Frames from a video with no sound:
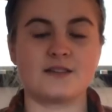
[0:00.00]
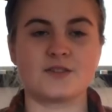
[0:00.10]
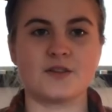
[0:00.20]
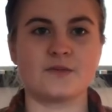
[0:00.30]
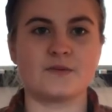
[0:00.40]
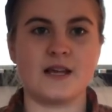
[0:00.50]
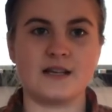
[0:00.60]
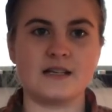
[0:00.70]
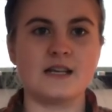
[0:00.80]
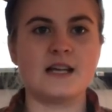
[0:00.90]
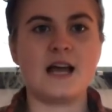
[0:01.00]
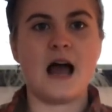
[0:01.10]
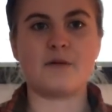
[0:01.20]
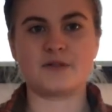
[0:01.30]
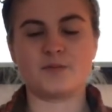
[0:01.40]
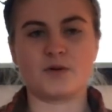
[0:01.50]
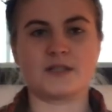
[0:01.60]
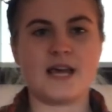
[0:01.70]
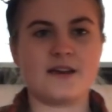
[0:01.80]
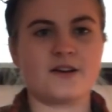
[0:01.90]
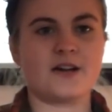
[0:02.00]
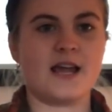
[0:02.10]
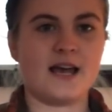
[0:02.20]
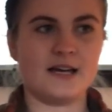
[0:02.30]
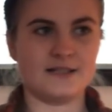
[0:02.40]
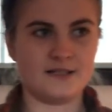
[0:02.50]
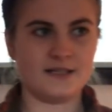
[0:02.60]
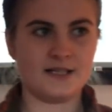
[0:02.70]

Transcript: And so then I was born later, and